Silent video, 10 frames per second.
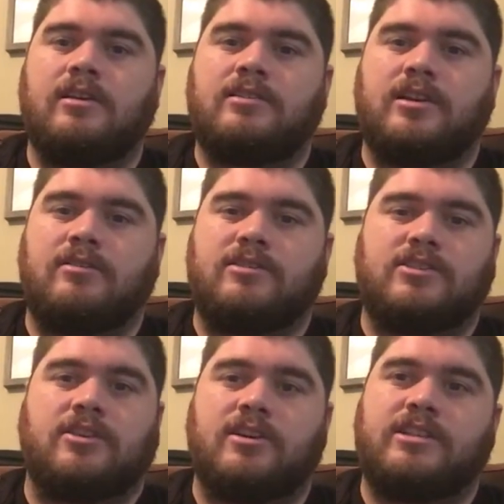So it
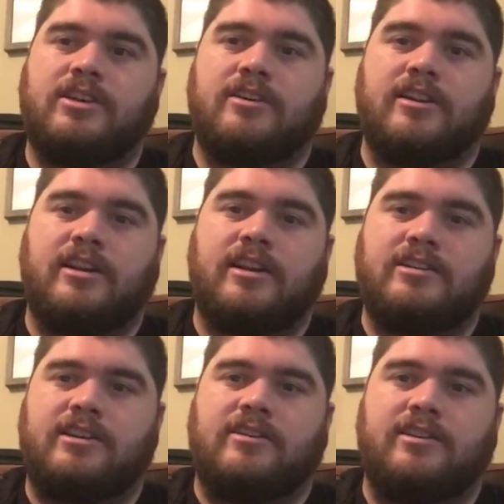starts here and it
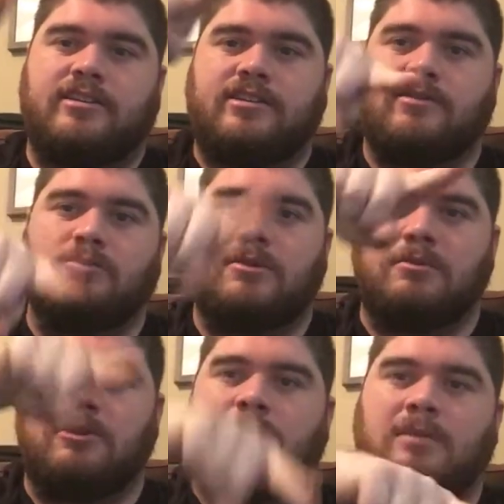ends here, and it does some
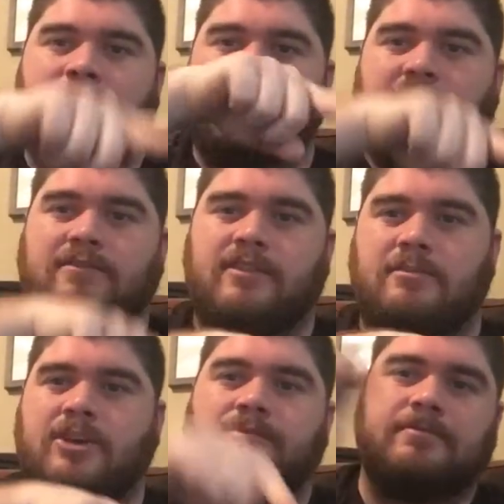wibbly wobbly stuff in the
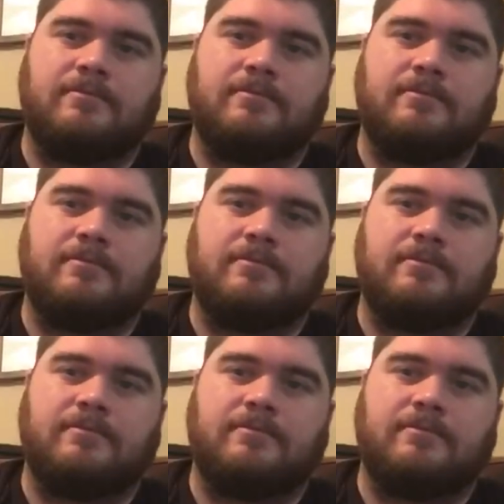middle.